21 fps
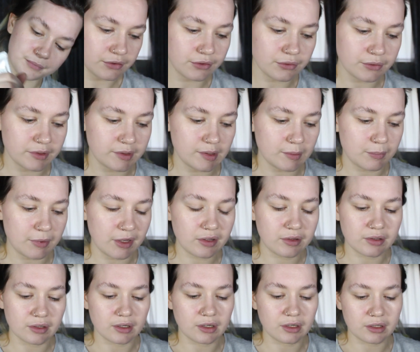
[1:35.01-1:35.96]
So it's a bit
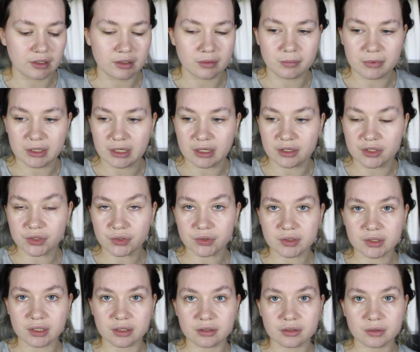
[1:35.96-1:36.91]
darker than my actual
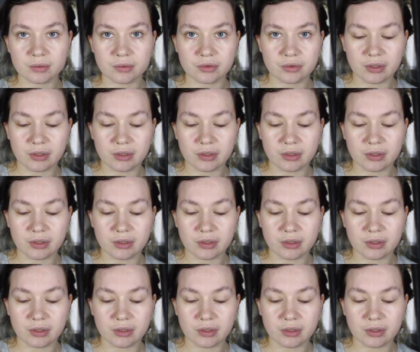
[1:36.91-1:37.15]
skin tone,